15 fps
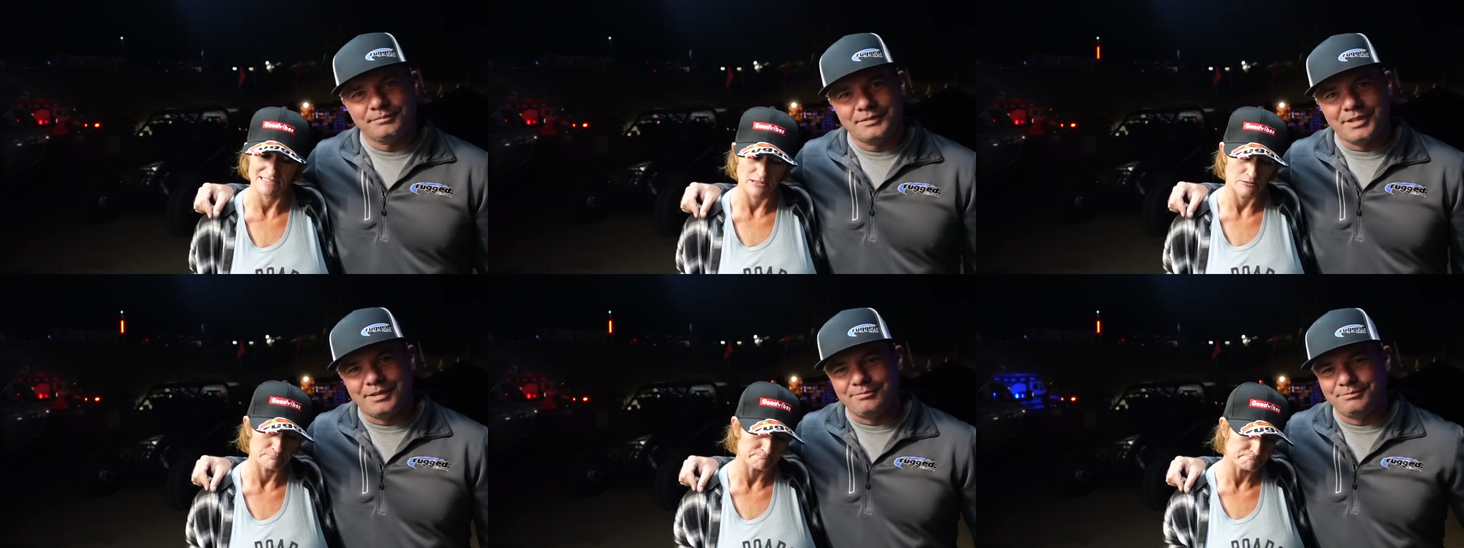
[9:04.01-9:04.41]

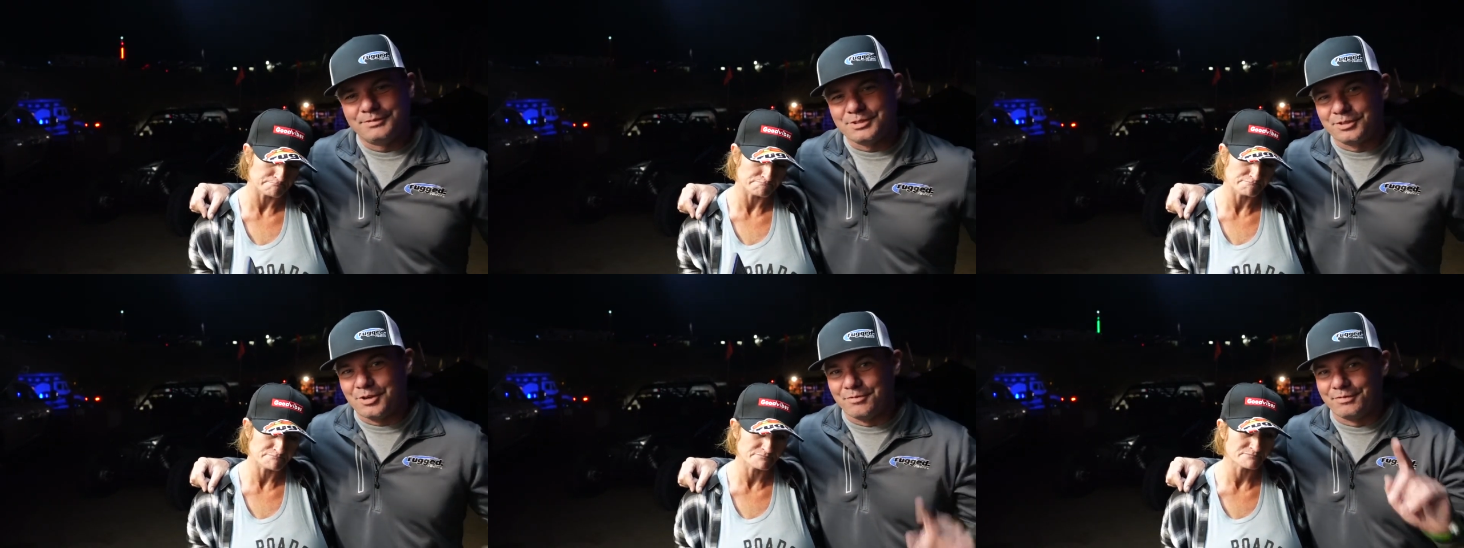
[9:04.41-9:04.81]
Speaker 1: So, yep.
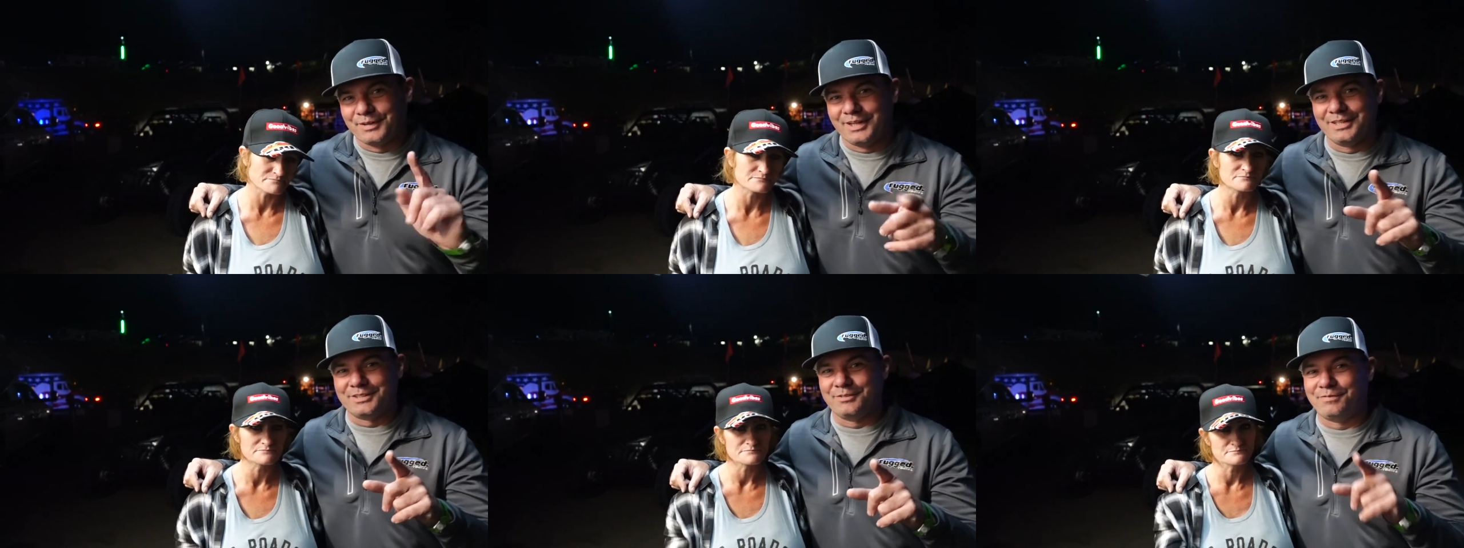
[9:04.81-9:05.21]
so don't
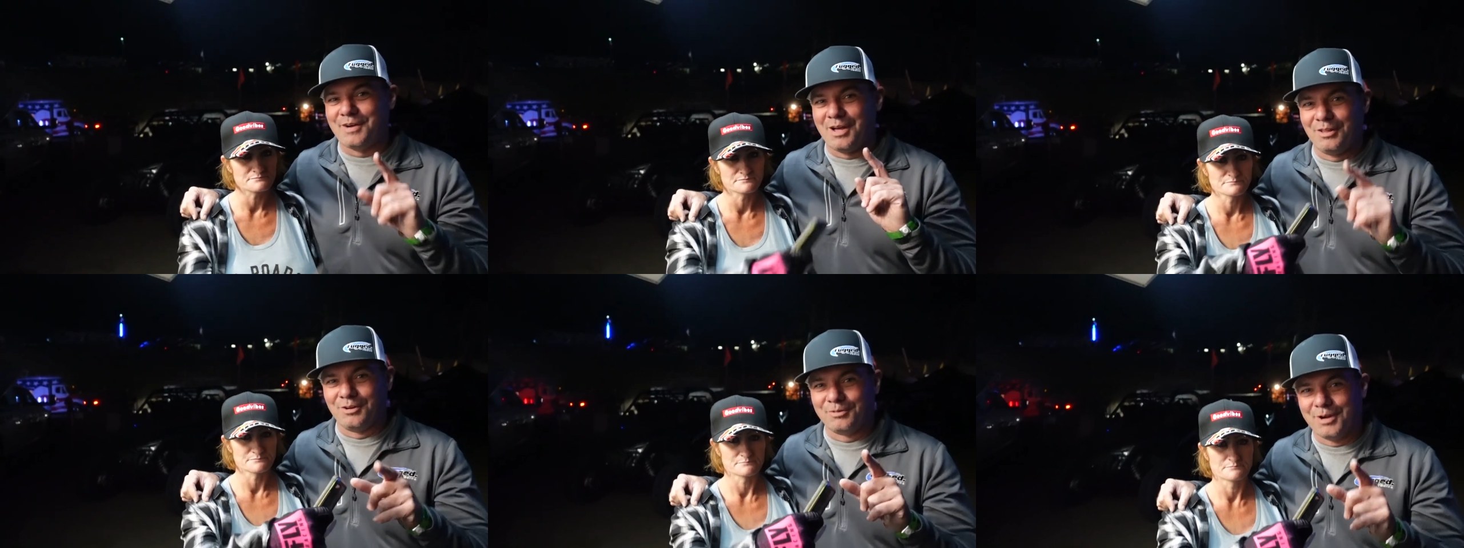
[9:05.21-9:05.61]
forget to
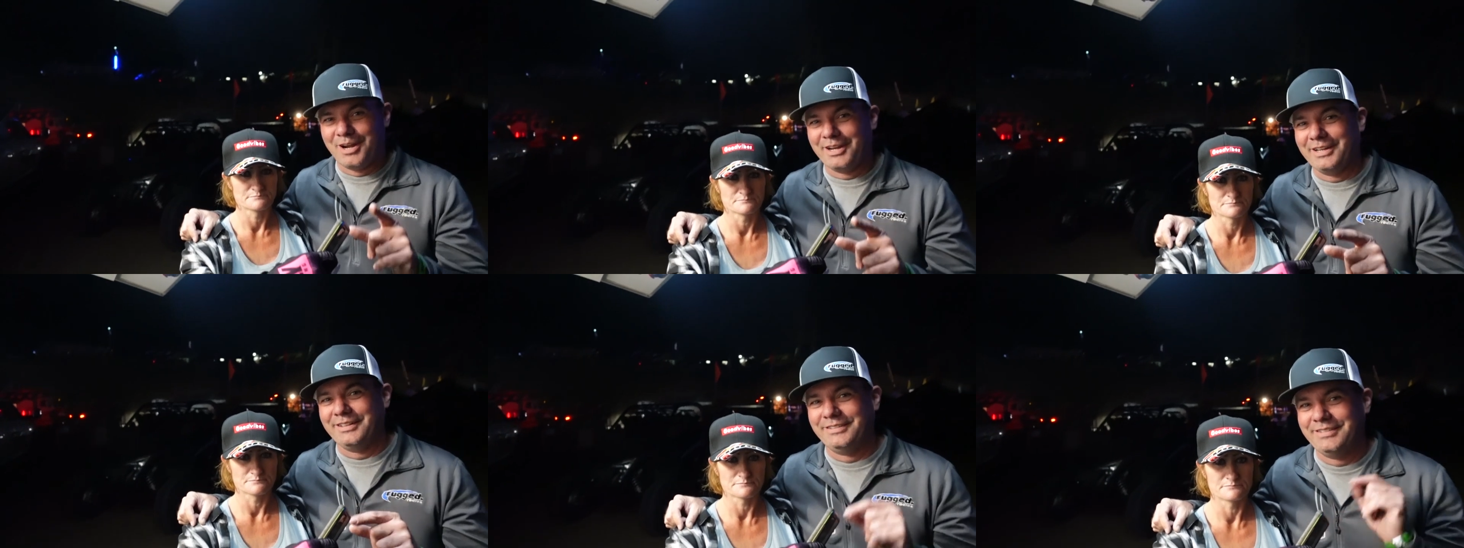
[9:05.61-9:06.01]
follow
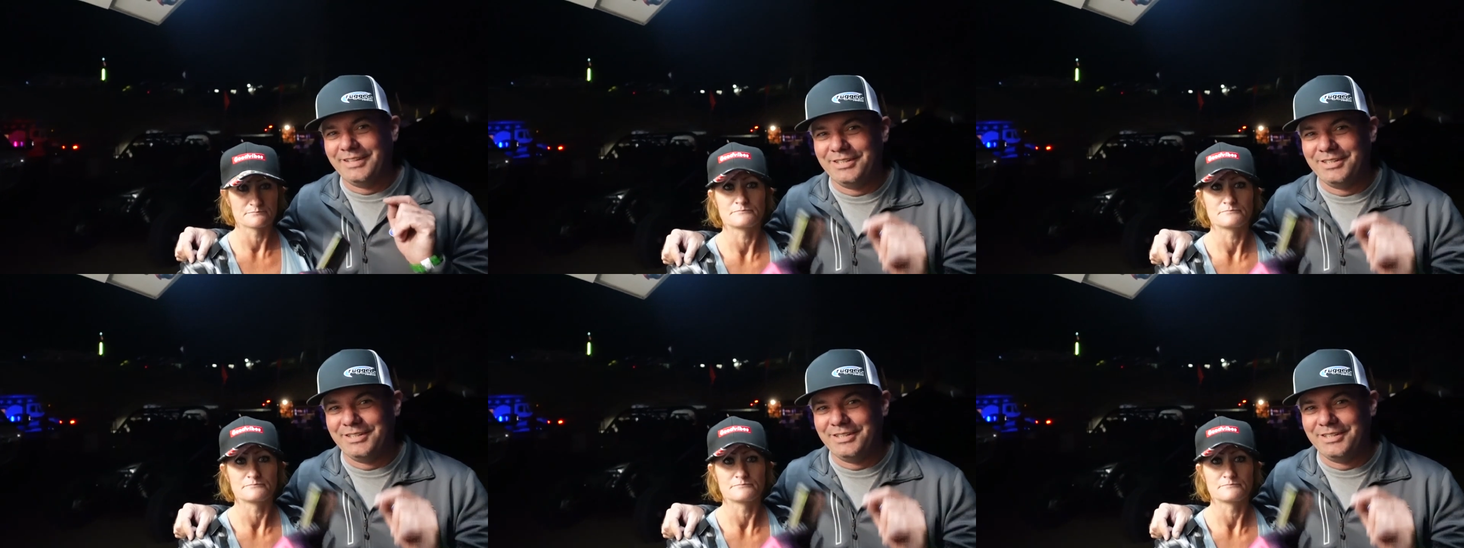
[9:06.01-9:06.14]
Rugged